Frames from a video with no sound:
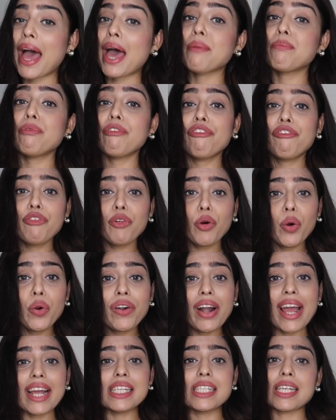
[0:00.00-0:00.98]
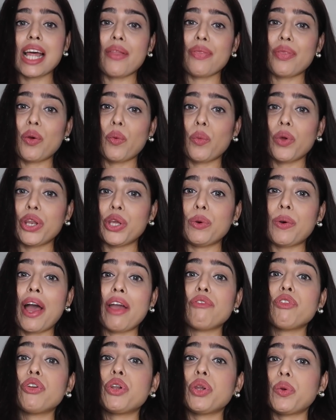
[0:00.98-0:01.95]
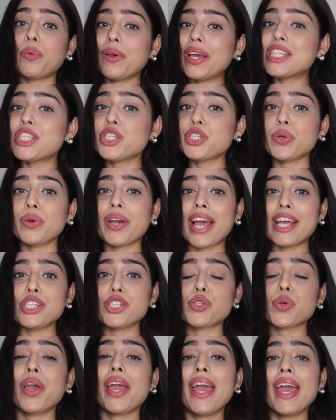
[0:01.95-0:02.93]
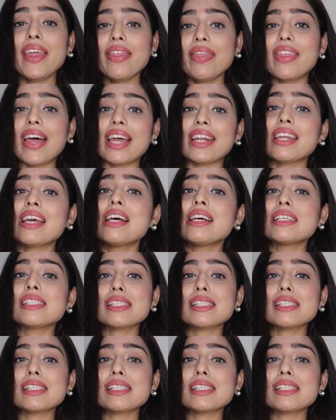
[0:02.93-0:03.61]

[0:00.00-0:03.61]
And before I start the video, I would request you guys to hit that